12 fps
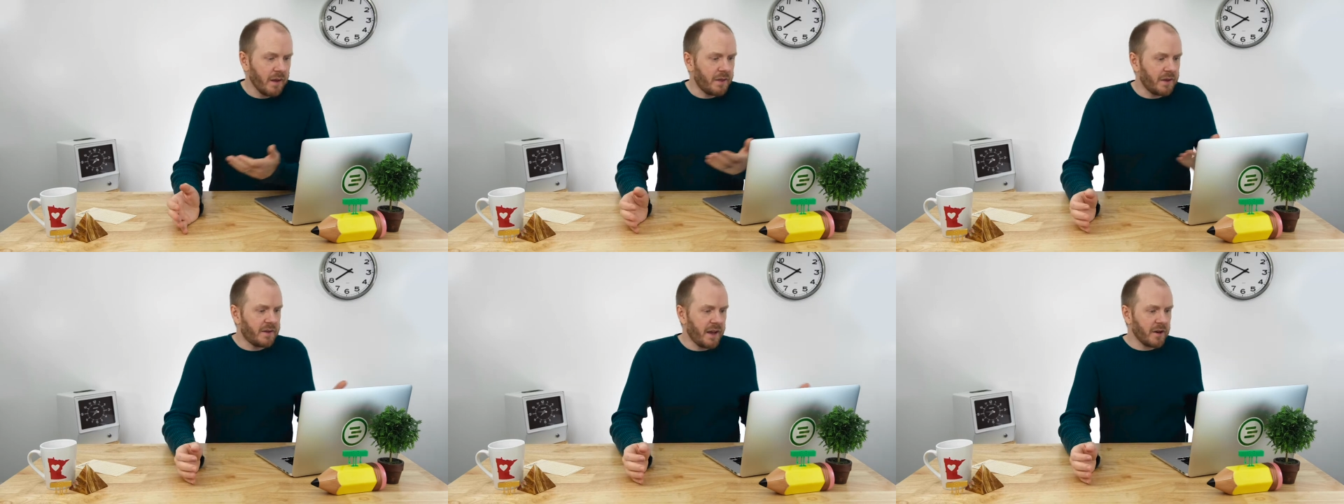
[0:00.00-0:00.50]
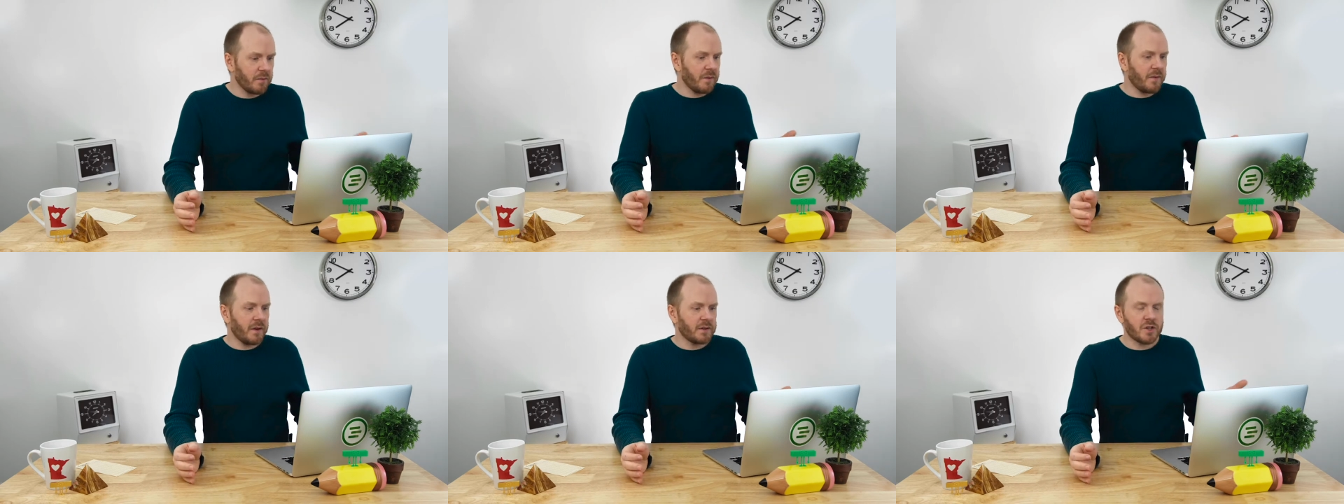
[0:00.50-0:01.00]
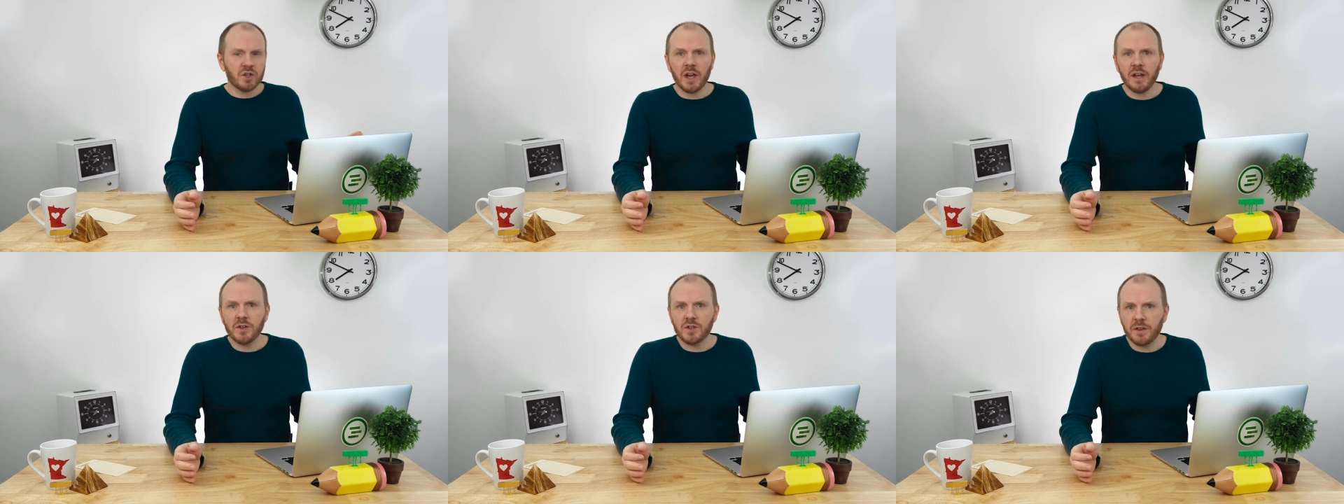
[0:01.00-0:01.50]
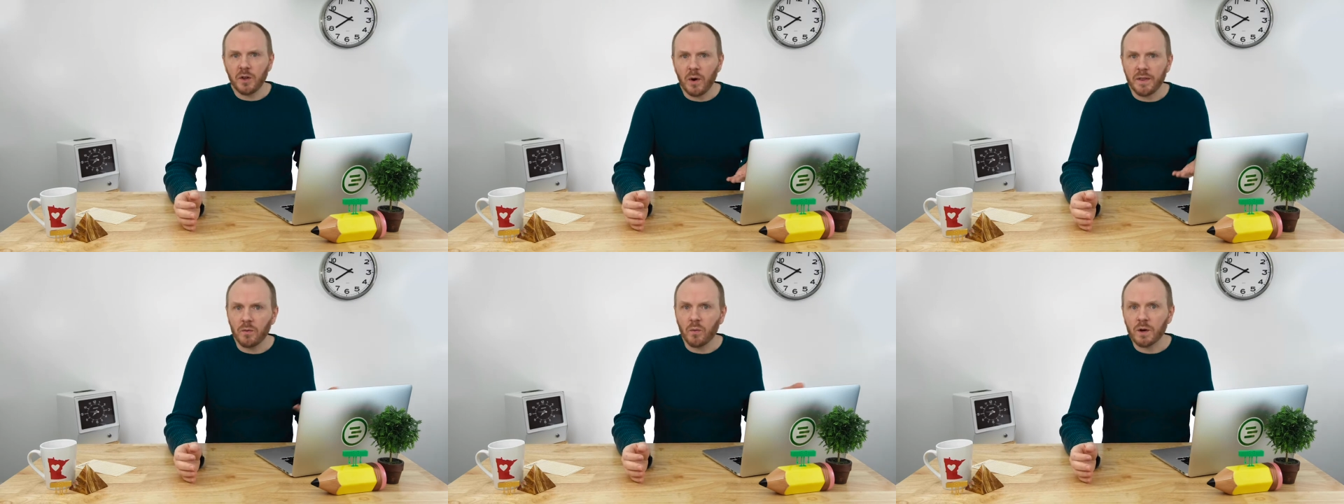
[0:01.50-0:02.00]
the data revealed a change in the way
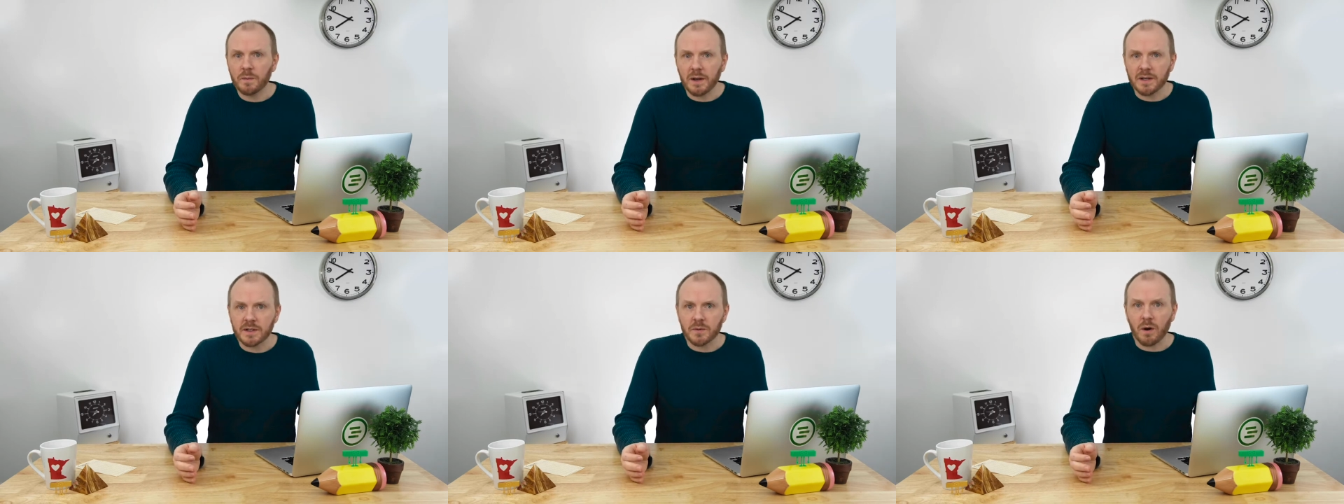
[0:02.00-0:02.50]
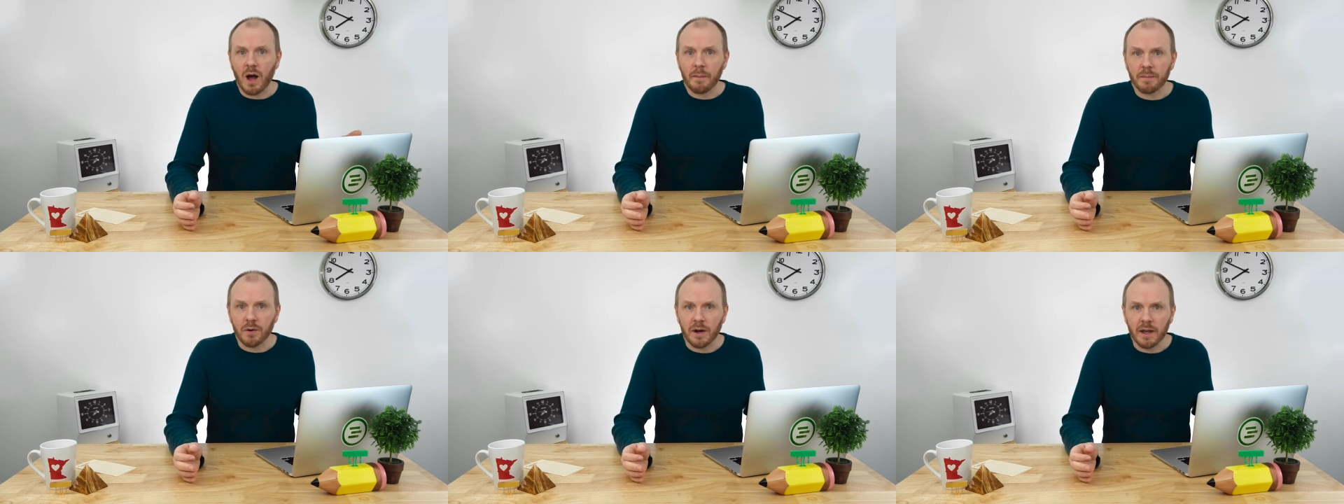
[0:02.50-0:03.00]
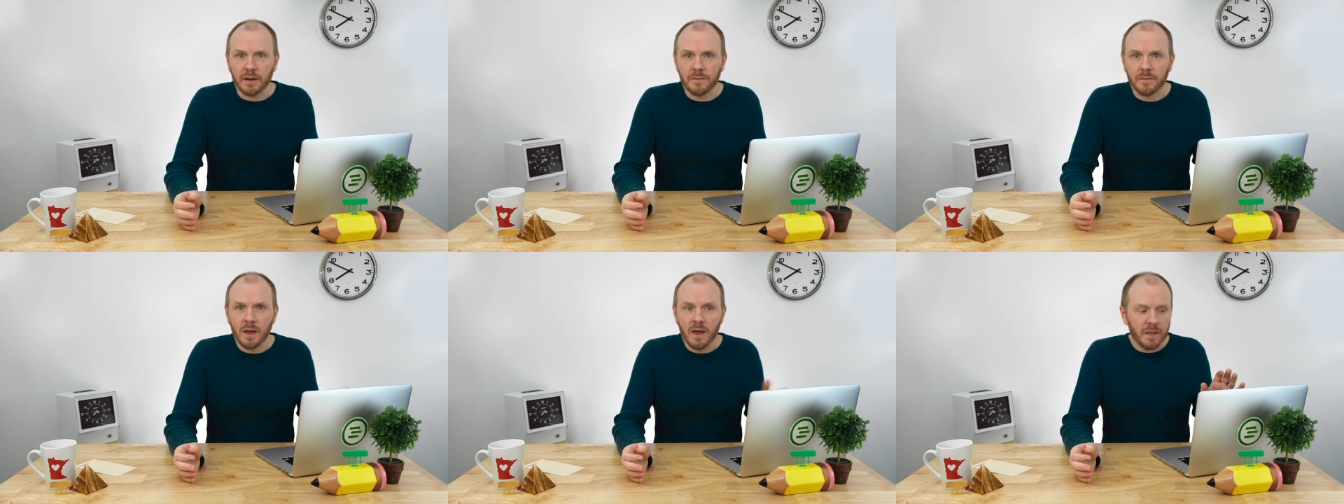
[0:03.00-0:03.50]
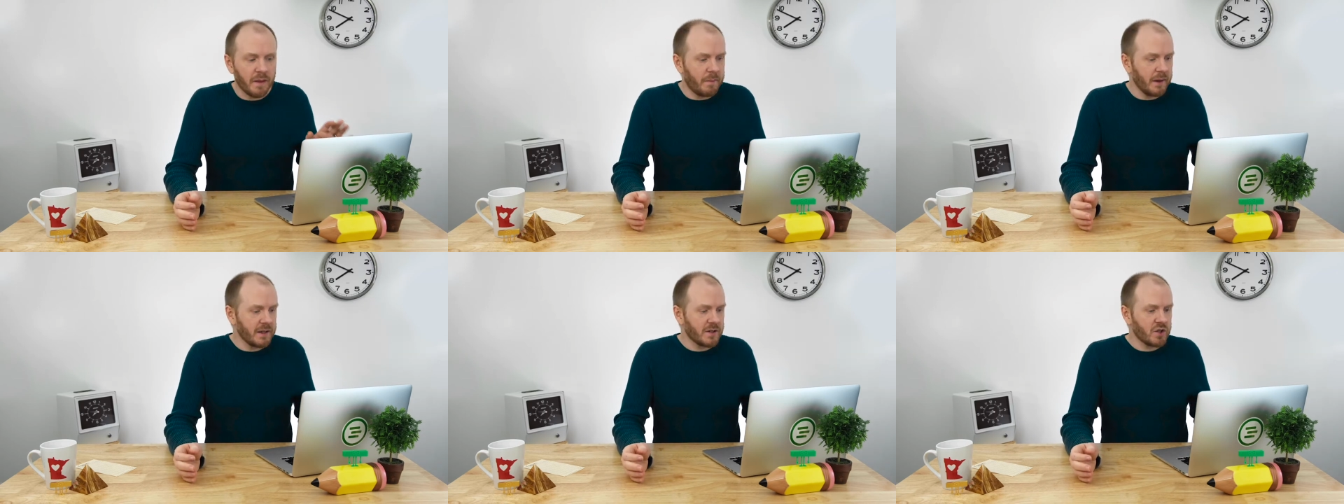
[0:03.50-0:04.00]
that workplaces were operating. The
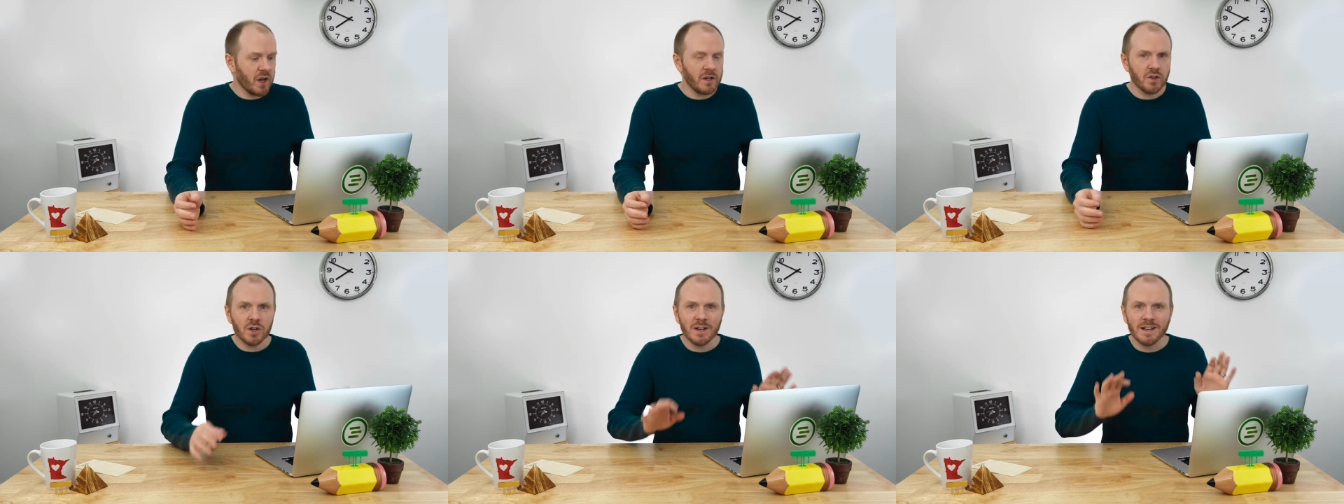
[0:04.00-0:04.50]
biggest change?